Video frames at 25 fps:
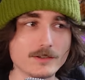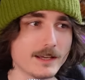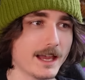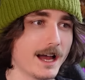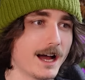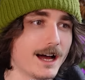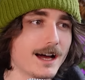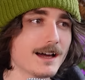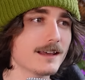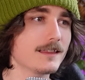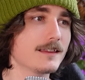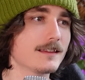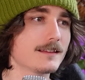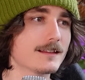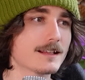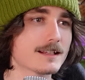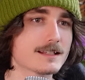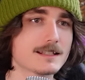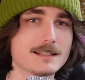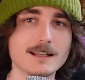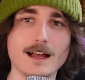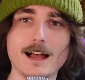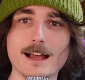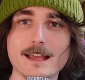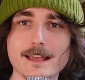yeah, either this
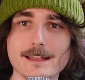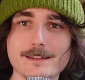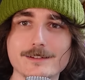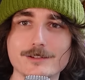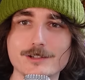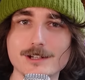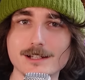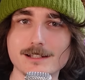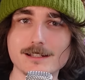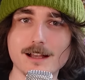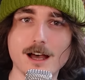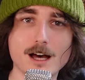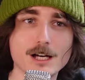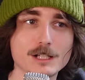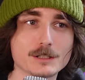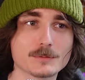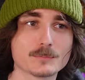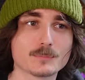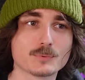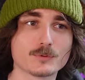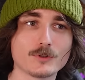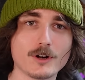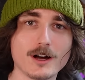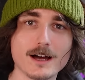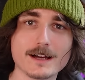guy has just
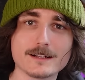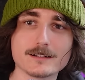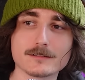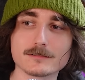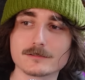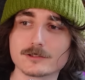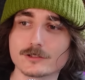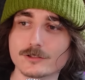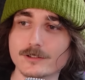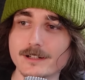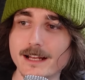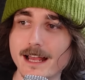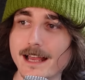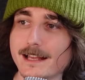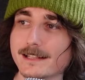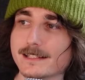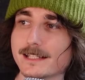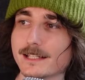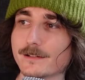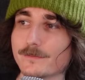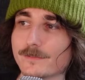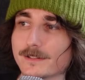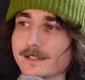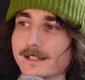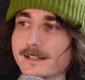unbridled
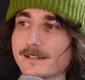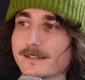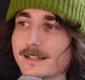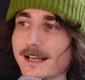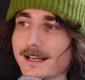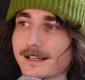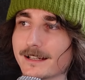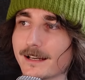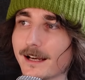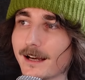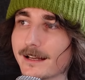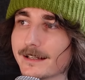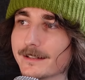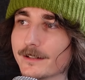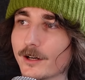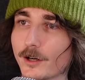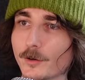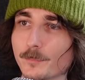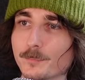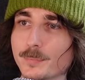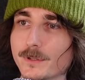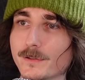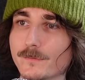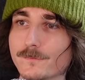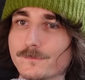creativity that
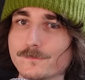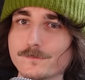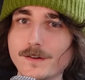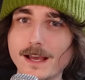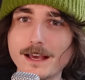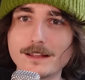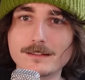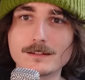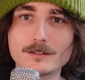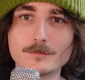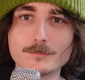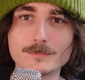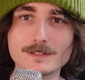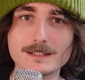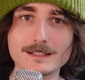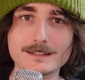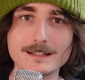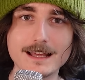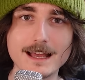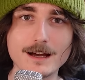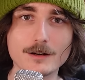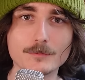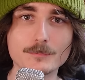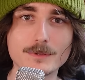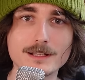cannot be fathomed in
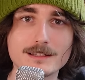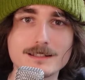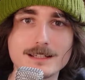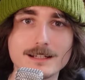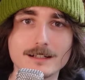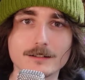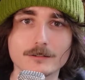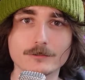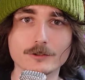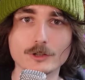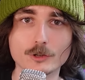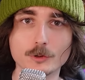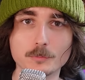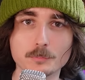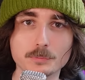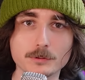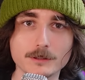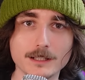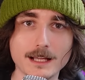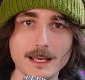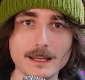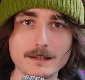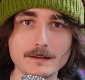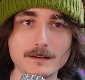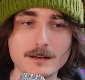our material
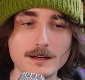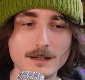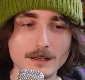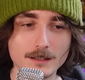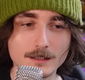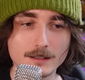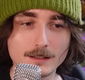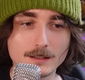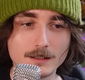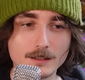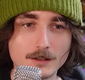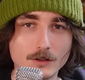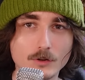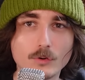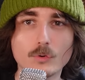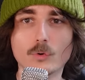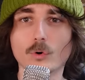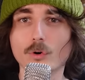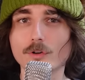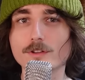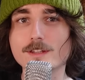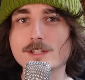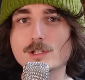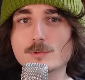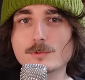plane,
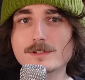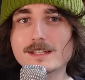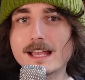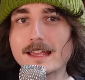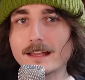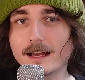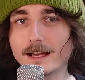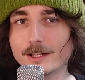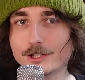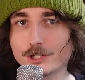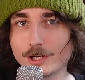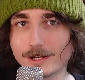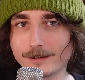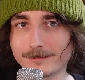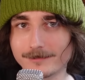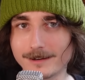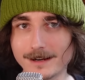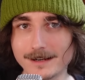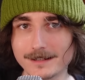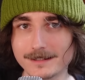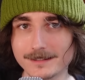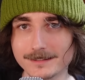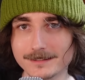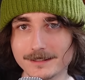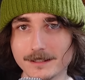or this was AI
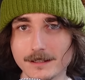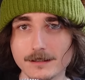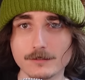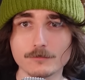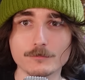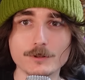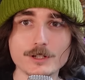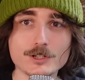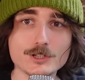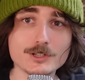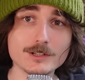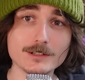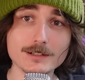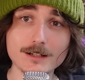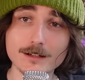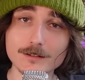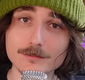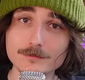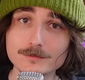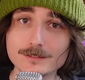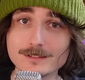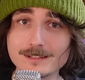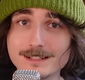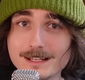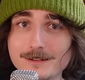generated, which, you
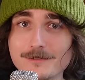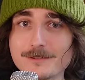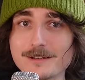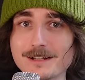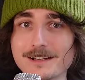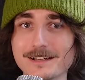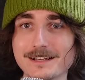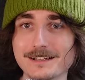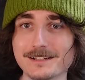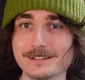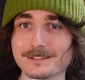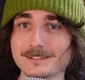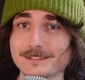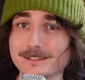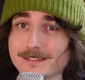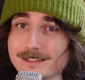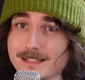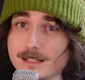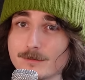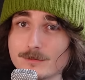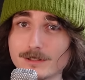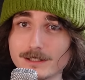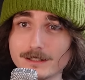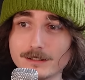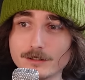know, it
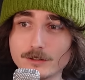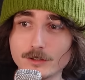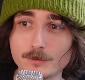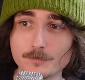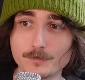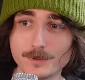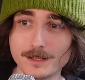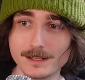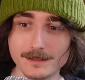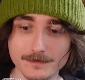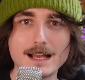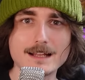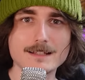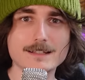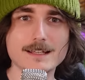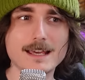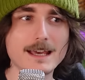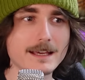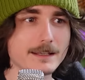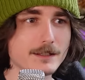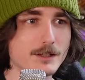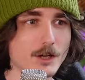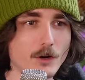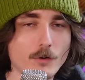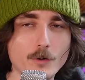seems like it could be. And
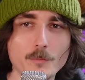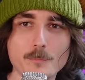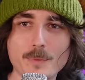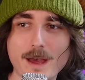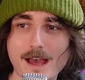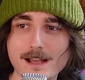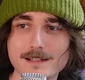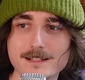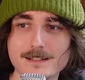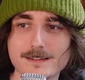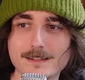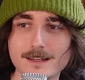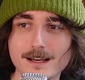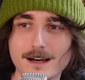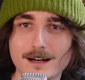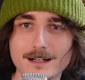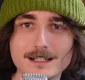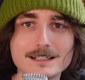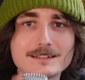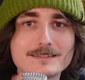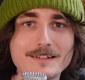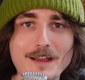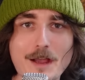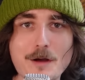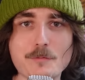yet, going back to the
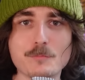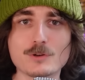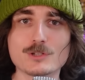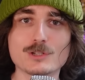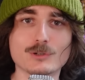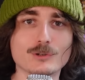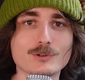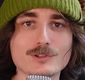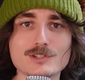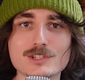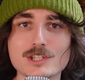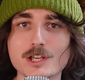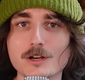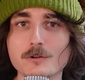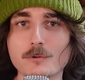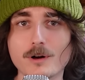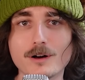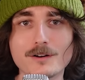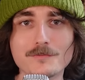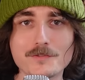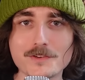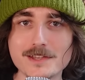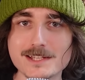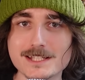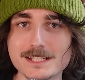art, that was also
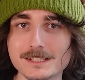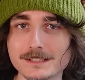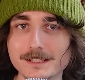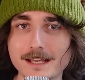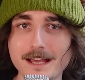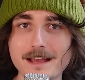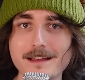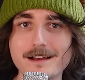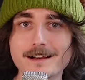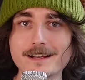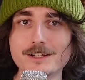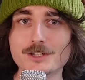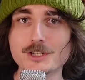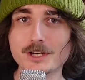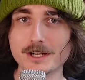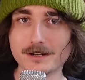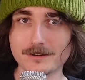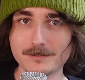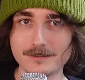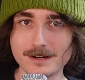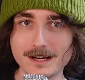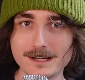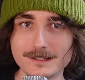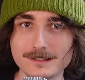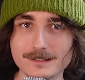obviously AI
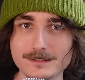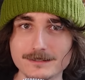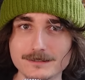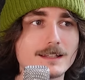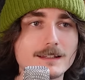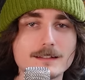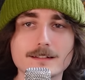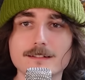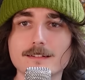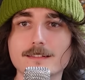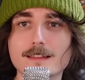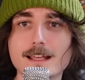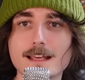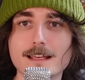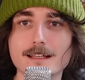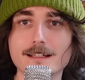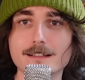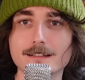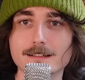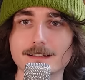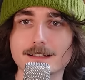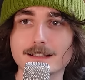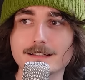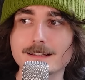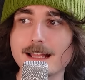generated. You
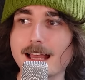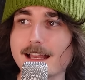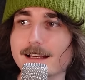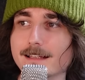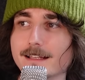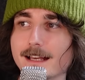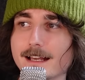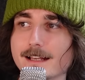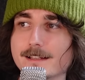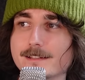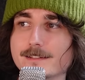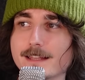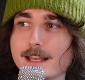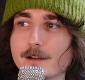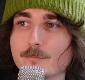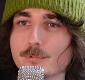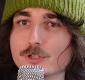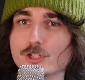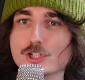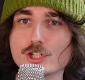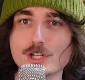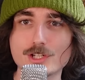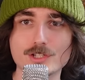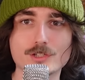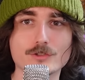think, in that case, they
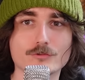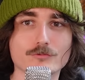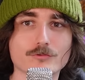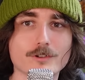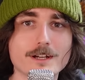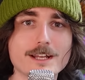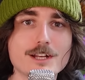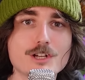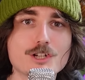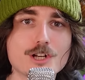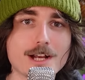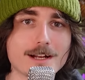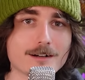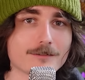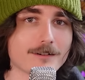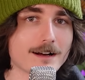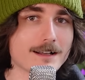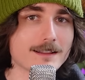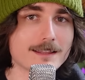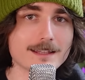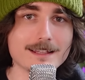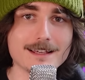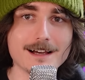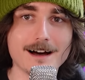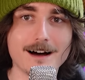would just
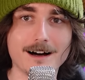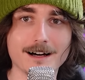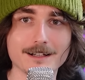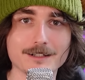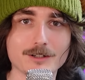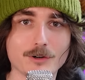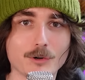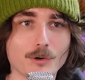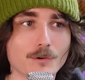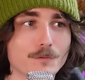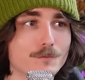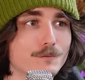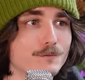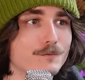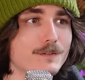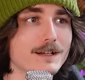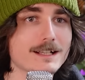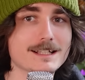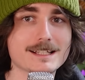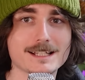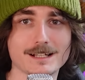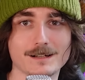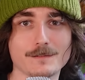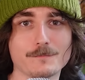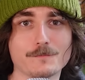regenerate the art or
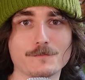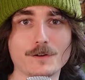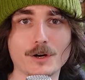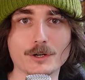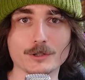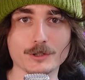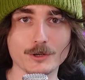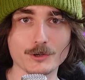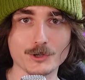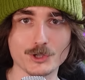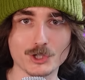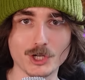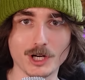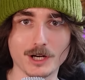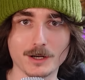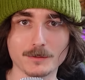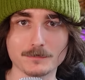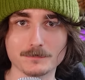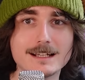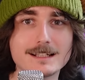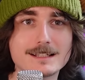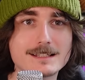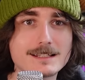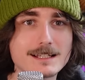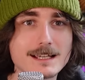fix it in Photoshop.
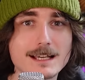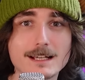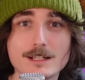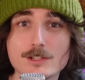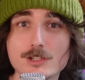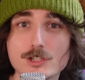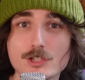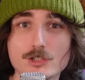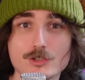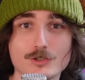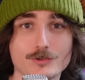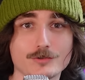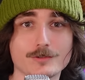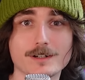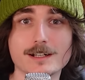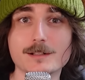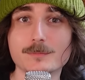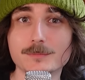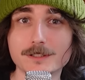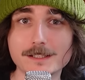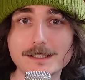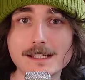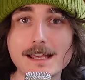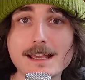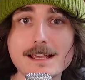It's
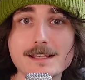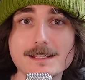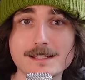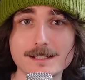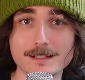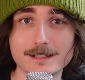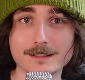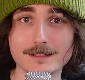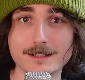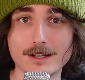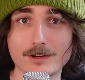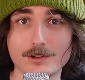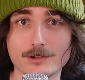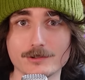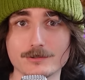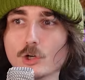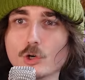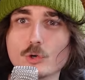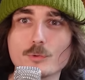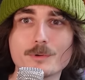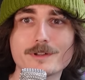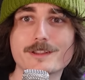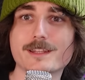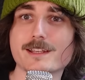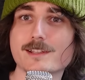extremely easy to do.
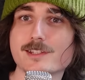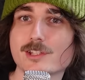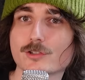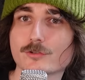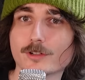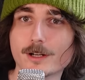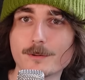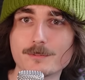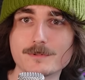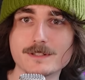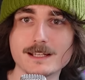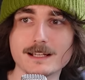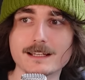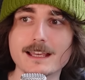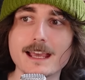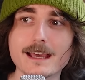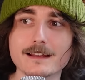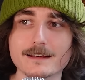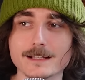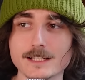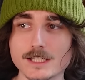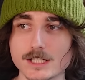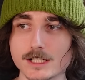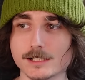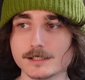Or with this script,
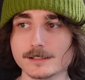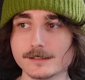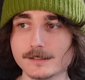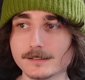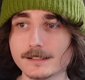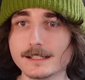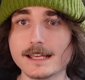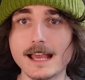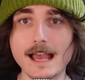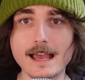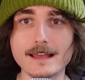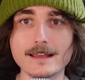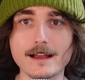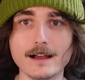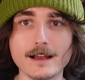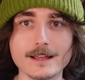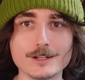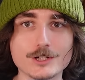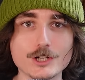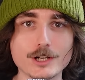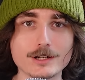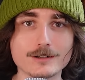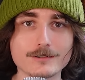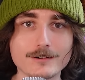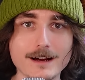again, it's clearly AI
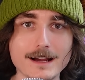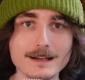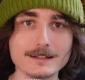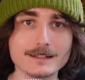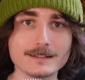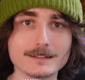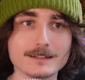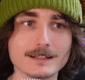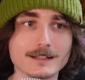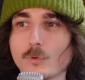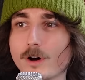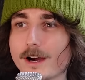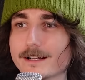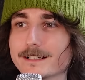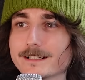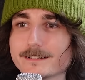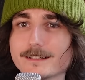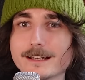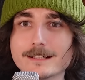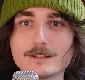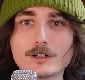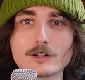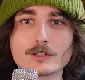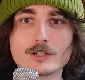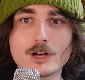generated. Why did
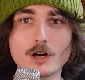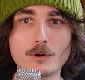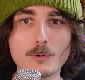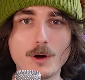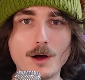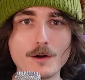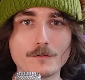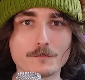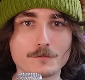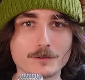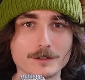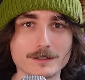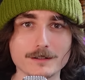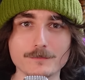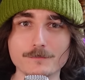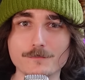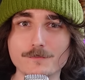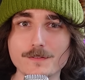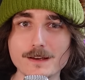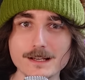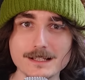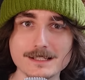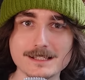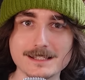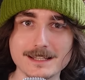they not go over it and
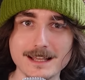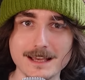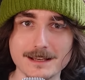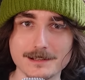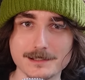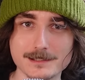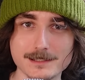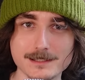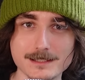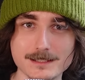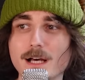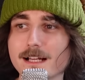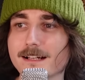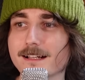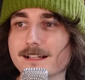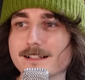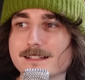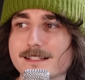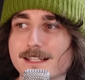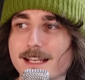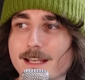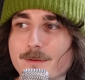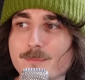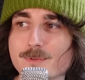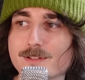fix things? But it
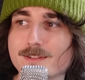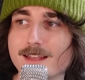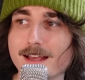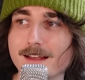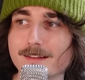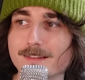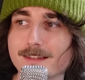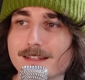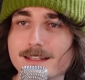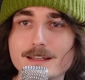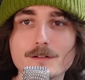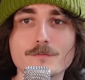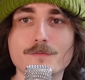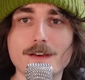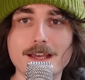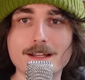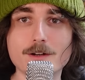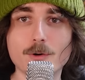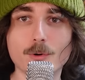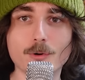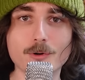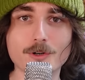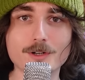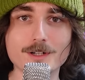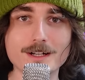seems that the event
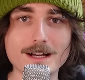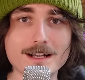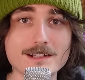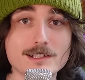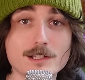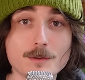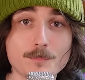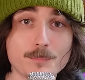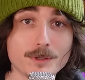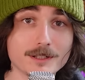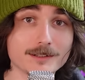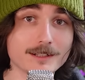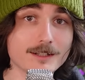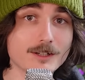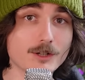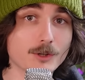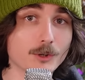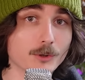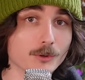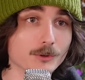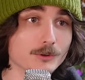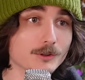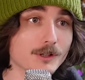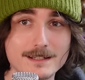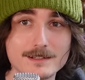organizer, Billy
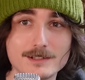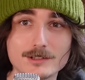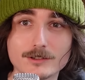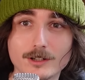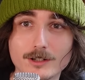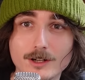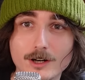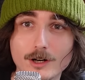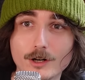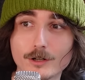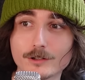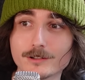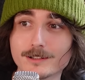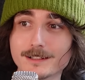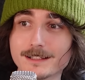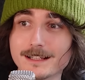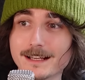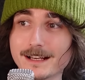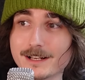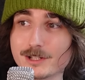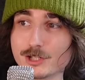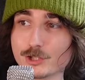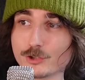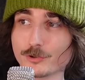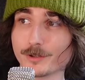Coull, is not only
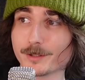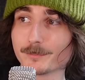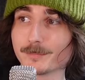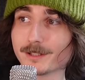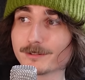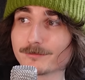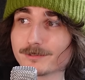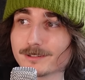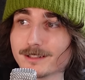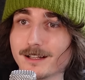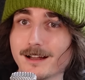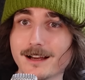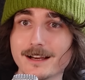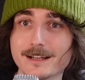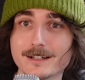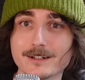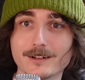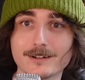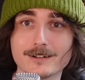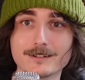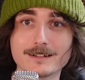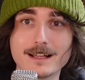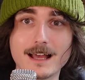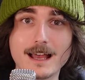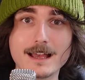extremely reliant
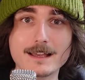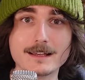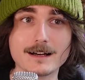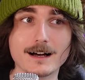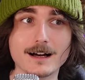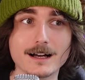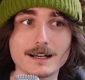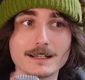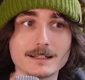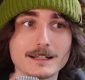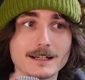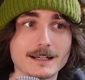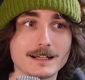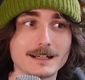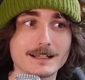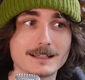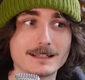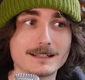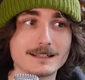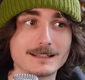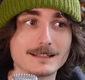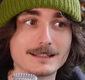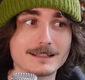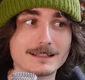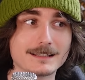on AI,
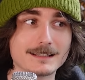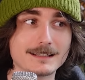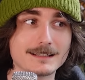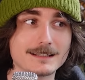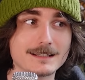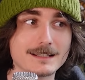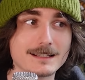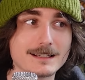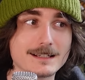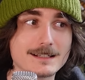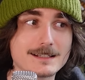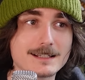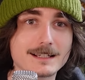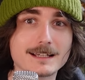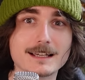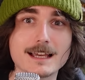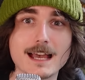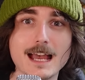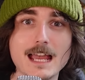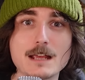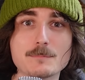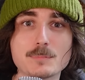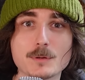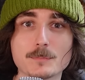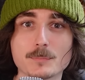He's
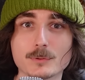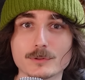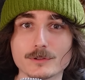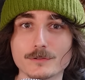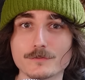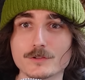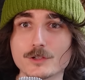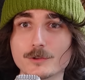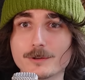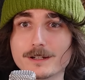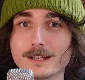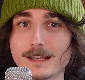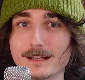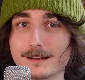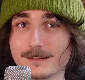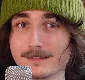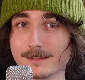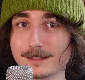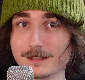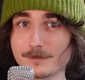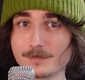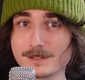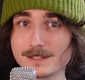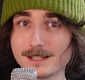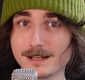incapable of doing
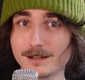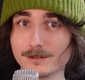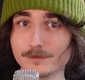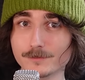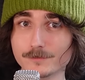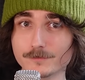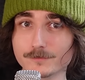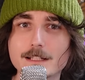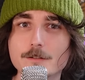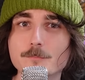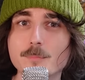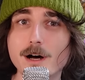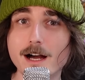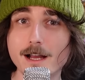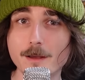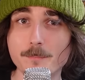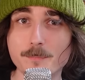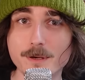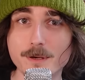anything himself, in my